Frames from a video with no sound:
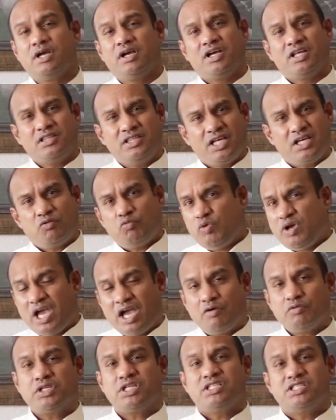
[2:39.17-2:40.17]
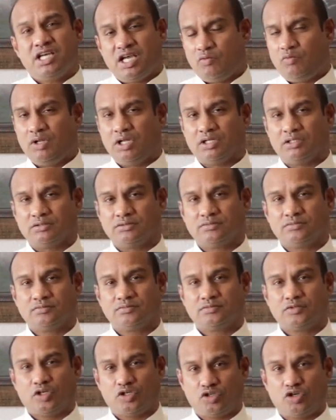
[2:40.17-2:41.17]
And then we have the devil
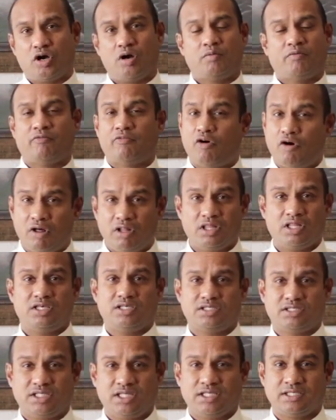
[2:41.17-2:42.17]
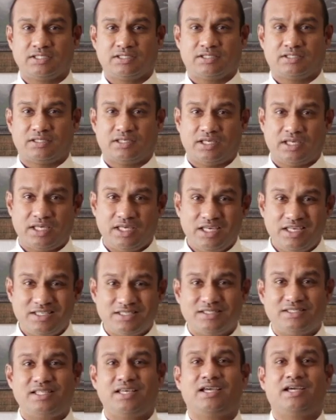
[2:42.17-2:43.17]
on top of all of these things. He
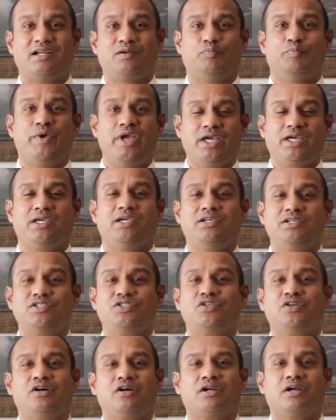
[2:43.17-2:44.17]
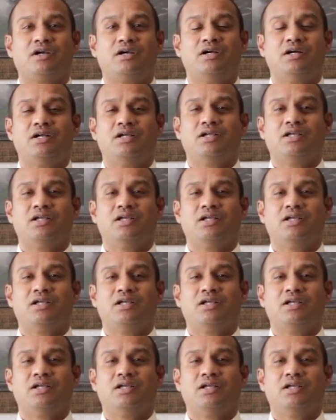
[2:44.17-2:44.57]
is there making sure